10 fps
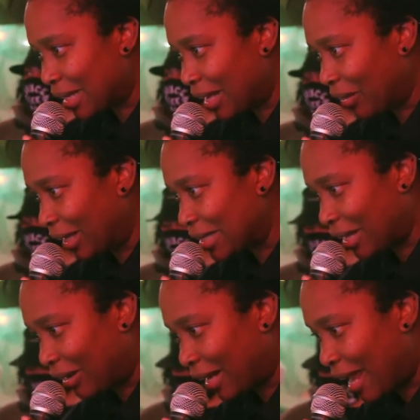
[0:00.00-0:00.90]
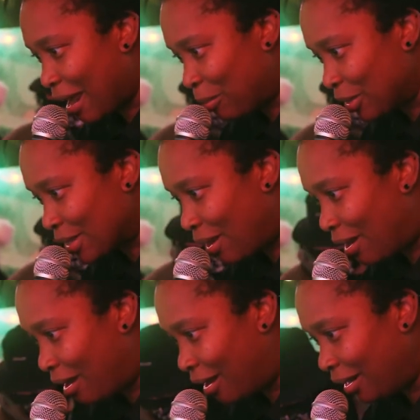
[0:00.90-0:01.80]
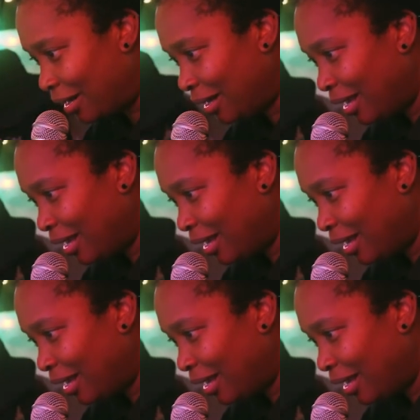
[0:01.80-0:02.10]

together, let's get our cameras on.